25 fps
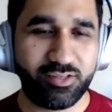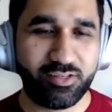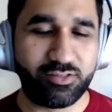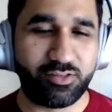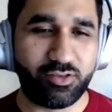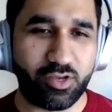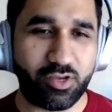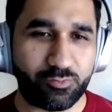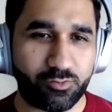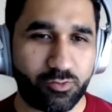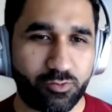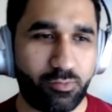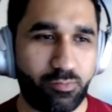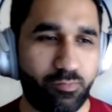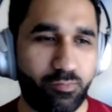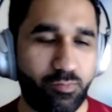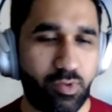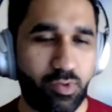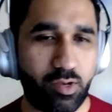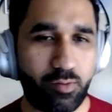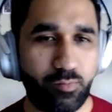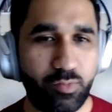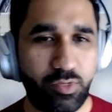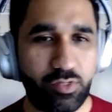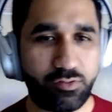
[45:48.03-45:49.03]
so you have to
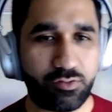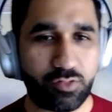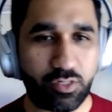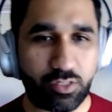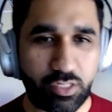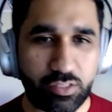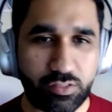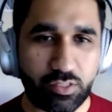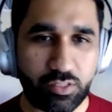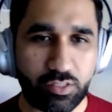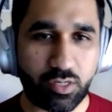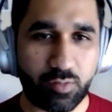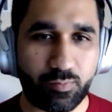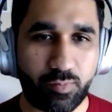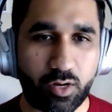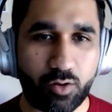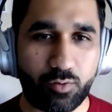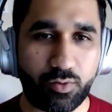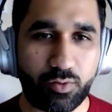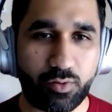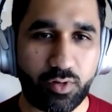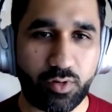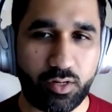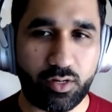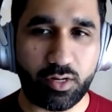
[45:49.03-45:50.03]
uh, be strategic
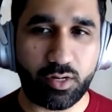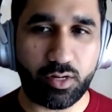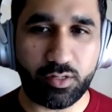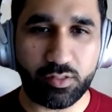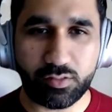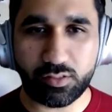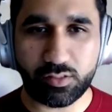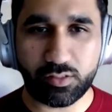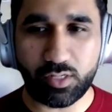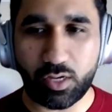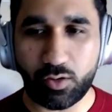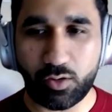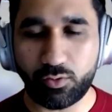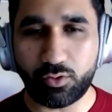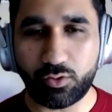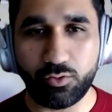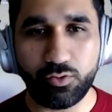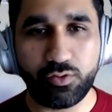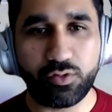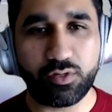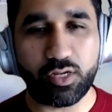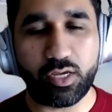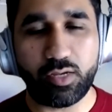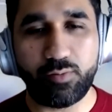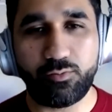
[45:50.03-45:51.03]
about it, and it's now a
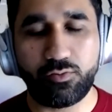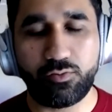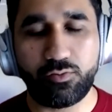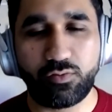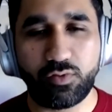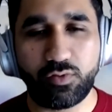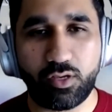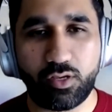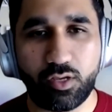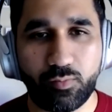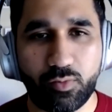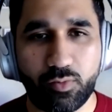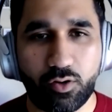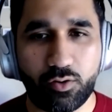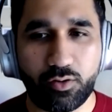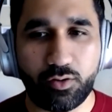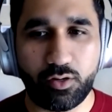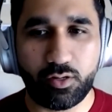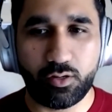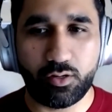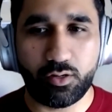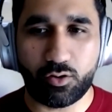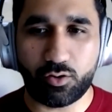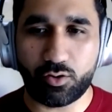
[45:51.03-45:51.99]
good time to think about it.